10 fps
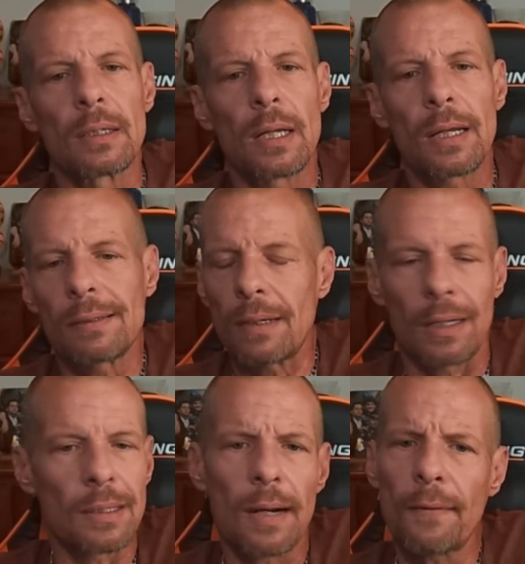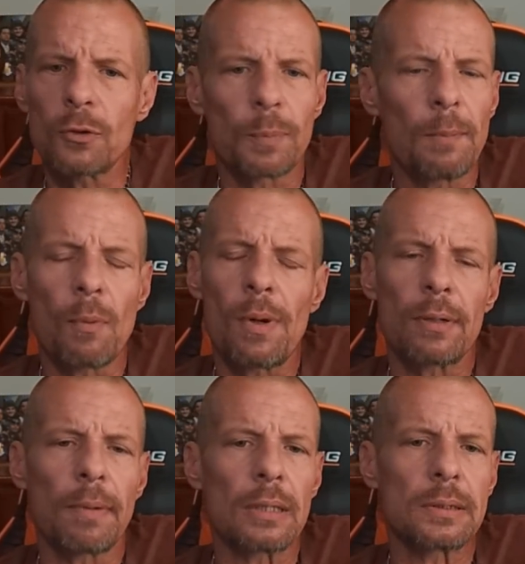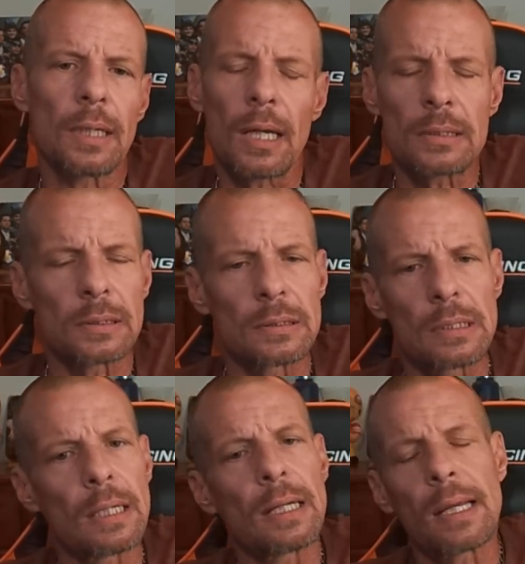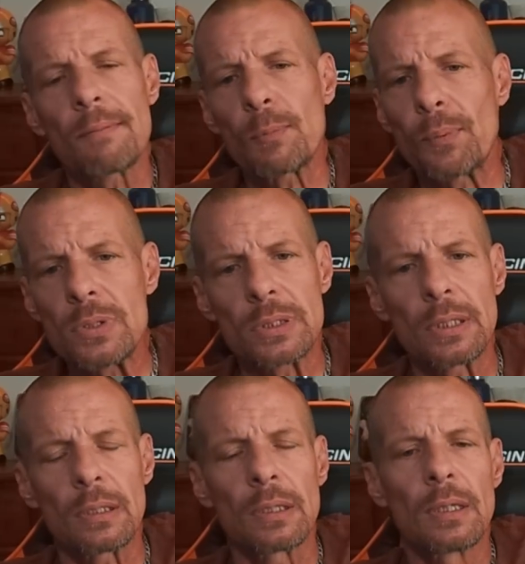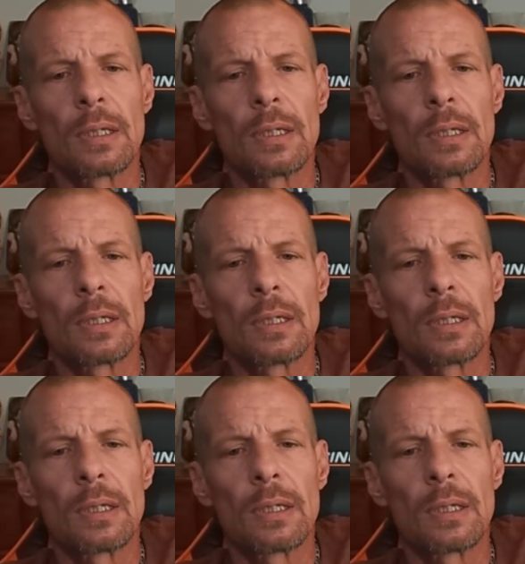And a lot of those people wound up catching cases, and then they came to prison,